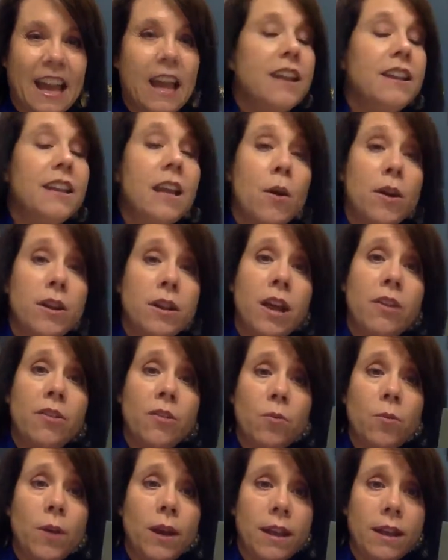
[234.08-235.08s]
Now,
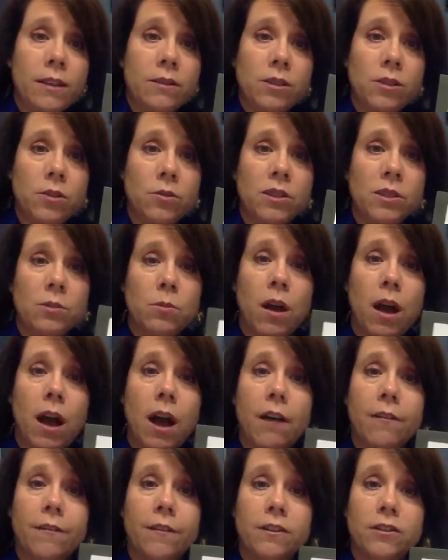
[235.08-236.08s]
another way that students will
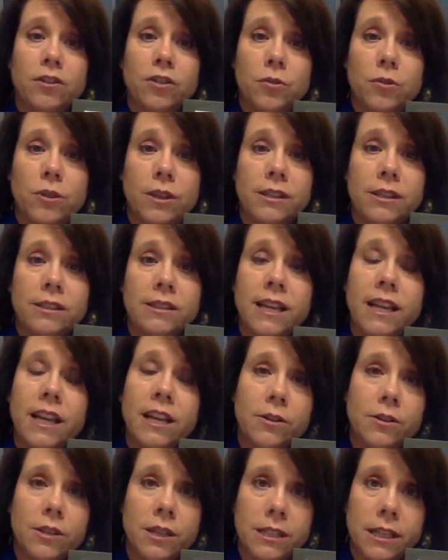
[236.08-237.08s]
often do this is they
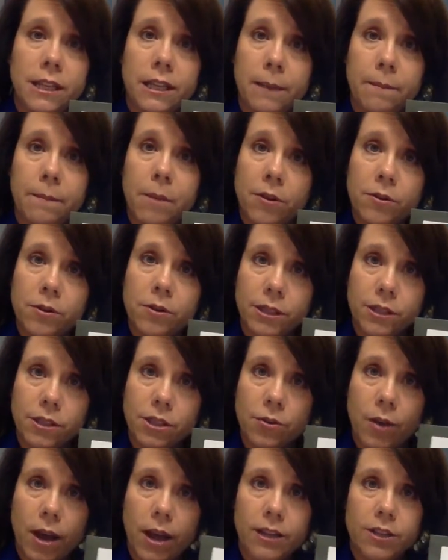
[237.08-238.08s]
can use a decomposing
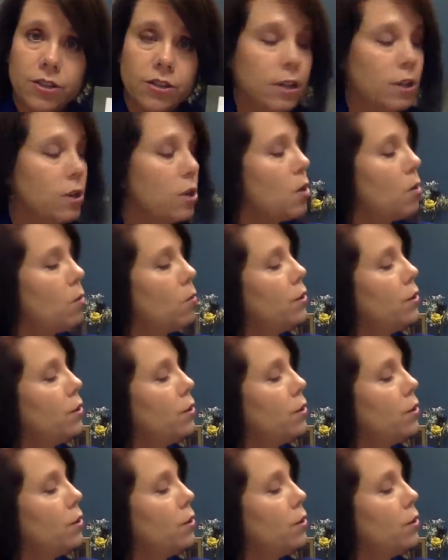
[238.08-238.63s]
strategy,